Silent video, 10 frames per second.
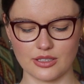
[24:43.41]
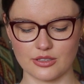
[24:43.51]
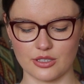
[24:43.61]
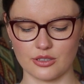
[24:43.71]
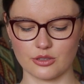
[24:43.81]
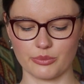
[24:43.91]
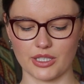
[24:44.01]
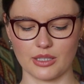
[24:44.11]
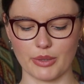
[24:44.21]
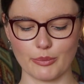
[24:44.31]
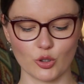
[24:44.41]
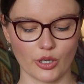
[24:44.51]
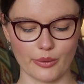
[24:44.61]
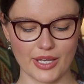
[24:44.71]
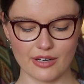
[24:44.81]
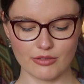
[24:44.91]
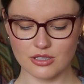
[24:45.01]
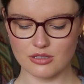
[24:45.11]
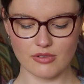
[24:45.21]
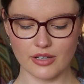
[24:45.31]
into something a bit more
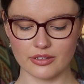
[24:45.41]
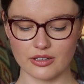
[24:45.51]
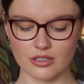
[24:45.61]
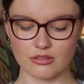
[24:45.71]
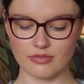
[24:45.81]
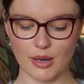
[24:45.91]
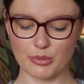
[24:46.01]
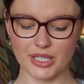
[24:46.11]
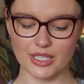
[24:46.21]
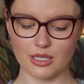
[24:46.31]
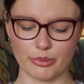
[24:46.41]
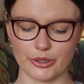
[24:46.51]
coherent rather than rambling.